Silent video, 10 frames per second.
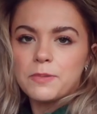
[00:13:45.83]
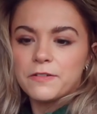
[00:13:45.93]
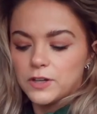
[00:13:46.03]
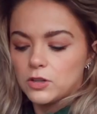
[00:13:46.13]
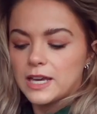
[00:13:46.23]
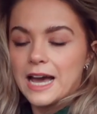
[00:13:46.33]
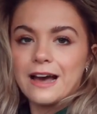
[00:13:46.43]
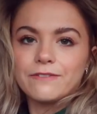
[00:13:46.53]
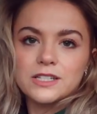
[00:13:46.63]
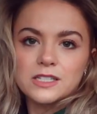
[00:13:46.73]
I feel like
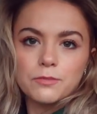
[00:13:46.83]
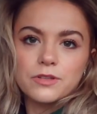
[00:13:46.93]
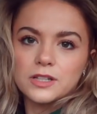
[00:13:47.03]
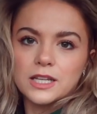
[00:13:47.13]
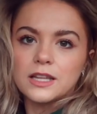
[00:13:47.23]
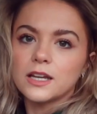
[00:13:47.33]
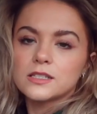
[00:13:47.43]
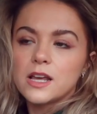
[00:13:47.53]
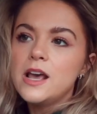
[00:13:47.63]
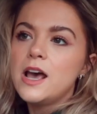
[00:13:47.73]
having something like this